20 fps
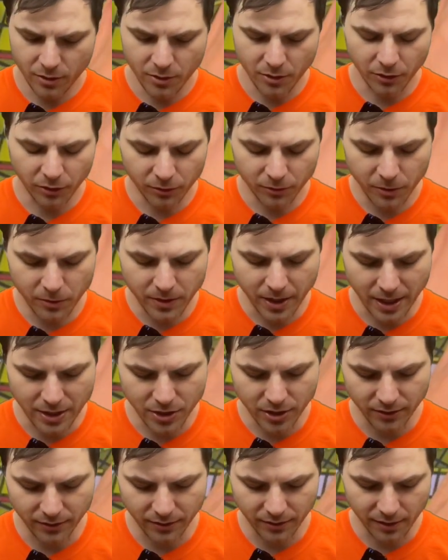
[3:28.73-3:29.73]
the screw
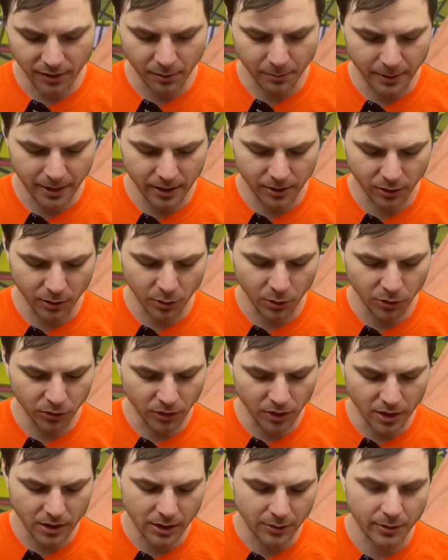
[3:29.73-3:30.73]
tension's a little bit looser
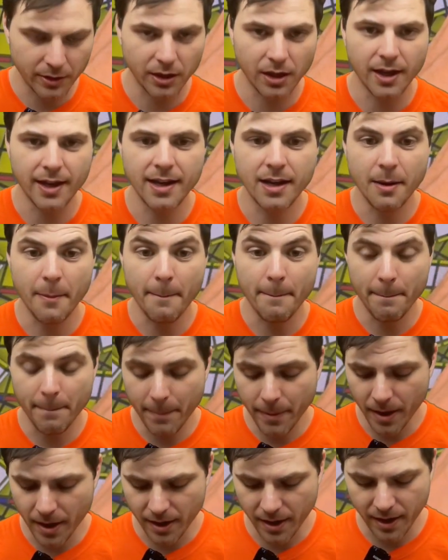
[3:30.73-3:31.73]
than I would like,
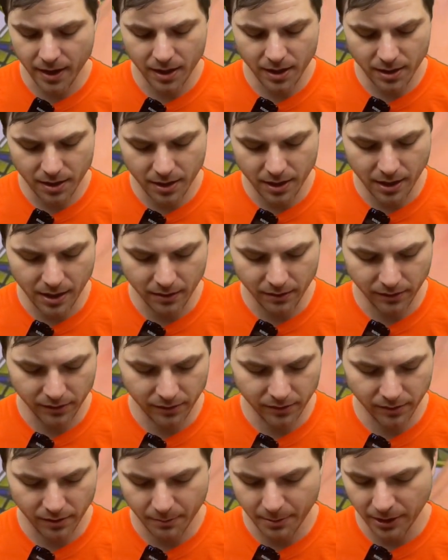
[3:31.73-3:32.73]
but it's
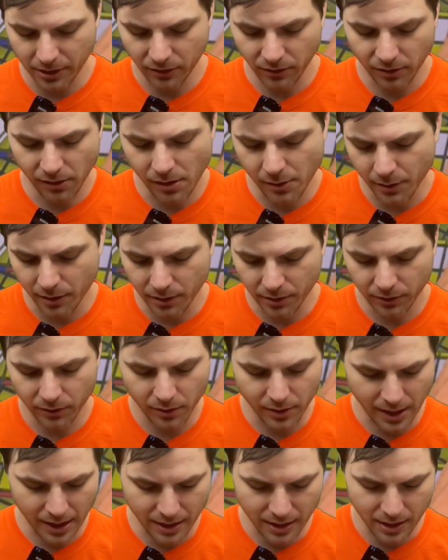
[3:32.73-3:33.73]
a bit slower, so
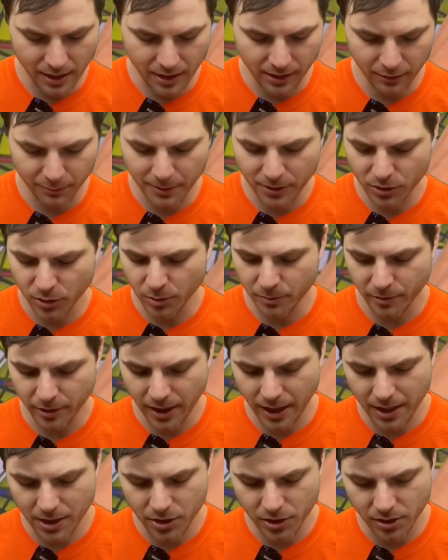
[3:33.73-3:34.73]
not needing as much
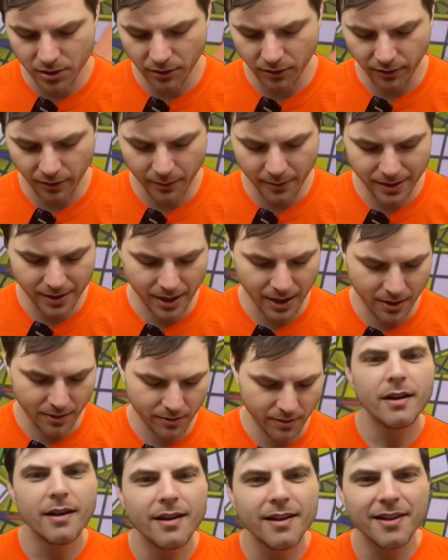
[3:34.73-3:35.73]
lubrication to slow it down.
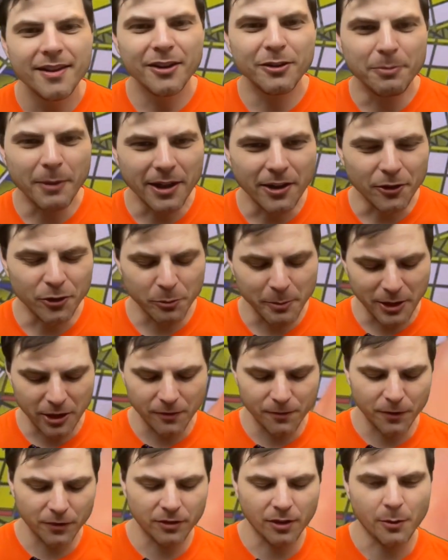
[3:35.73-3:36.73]
This might also be good
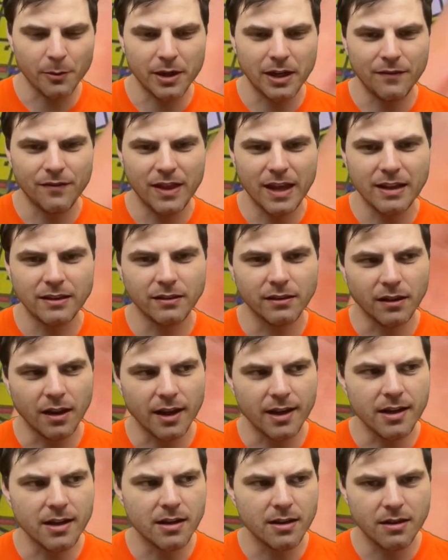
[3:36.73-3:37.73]
for someone if they
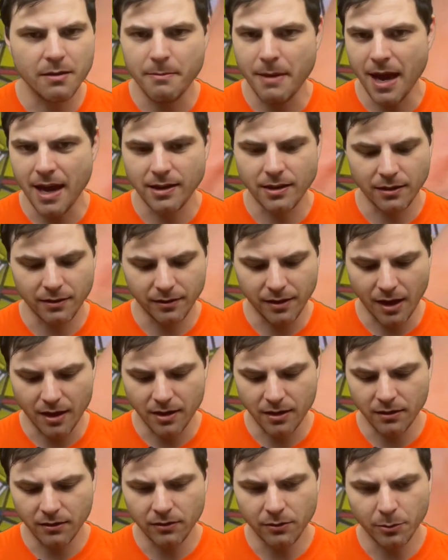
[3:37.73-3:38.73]
like the magnet
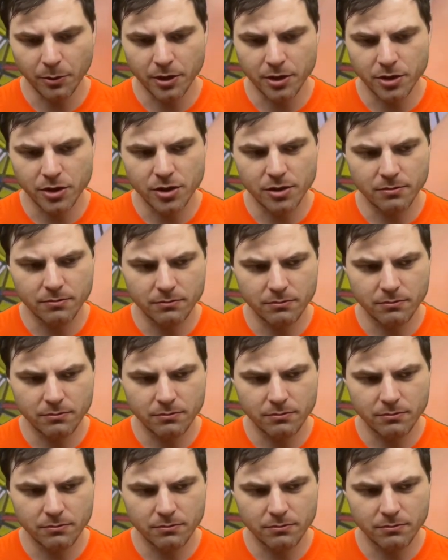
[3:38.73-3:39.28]
settings, which